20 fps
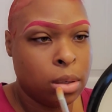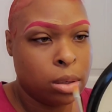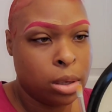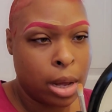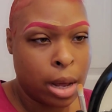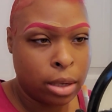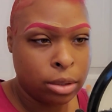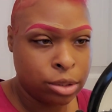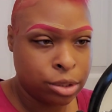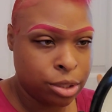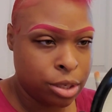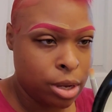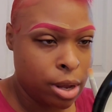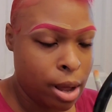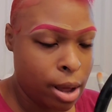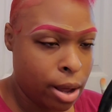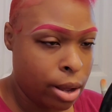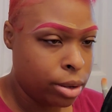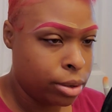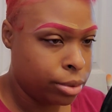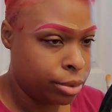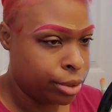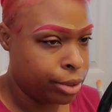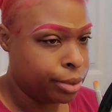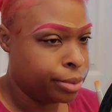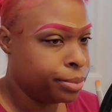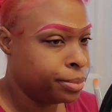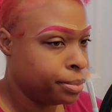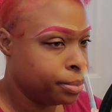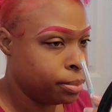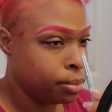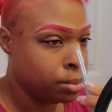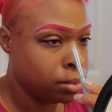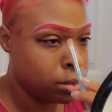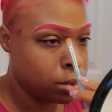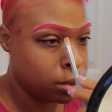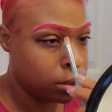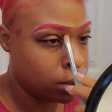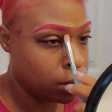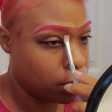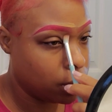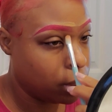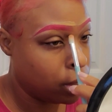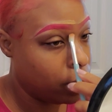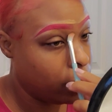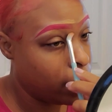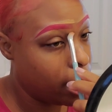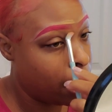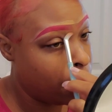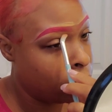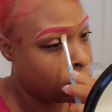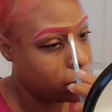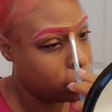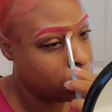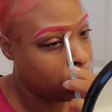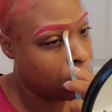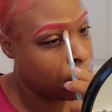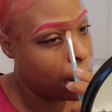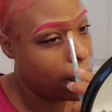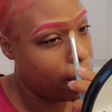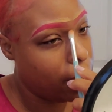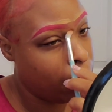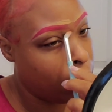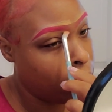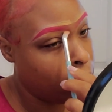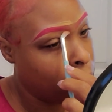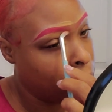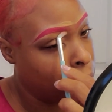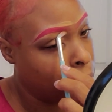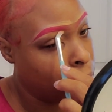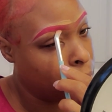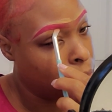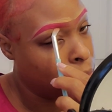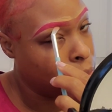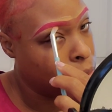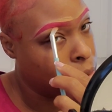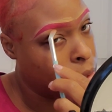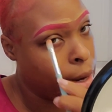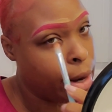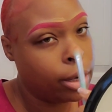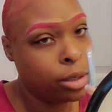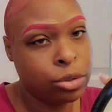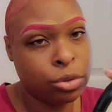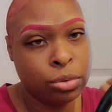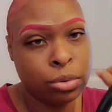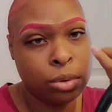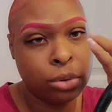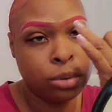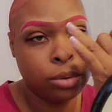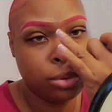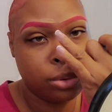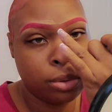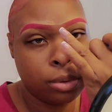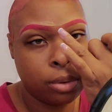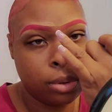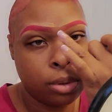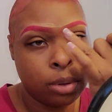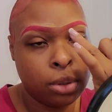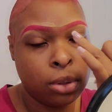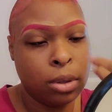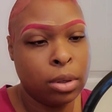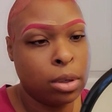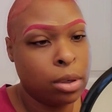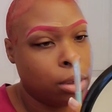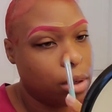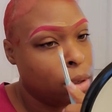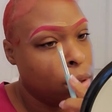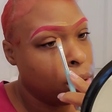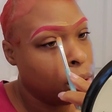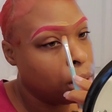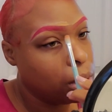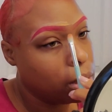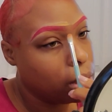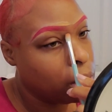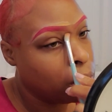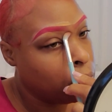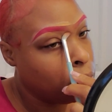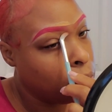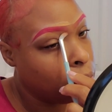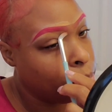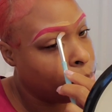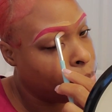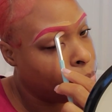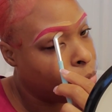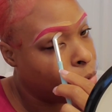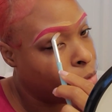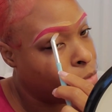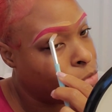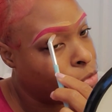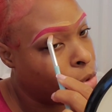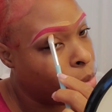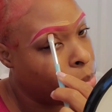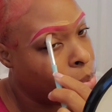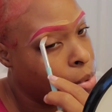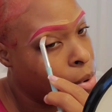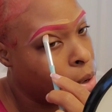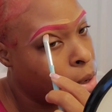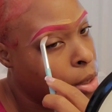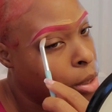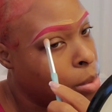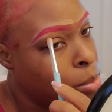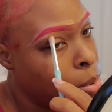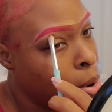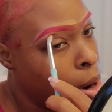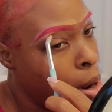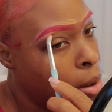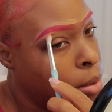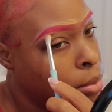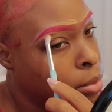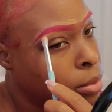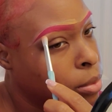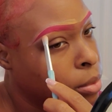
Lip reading: Y'all see how, hold on. Can y'all see how it look natural in the front part of the brow?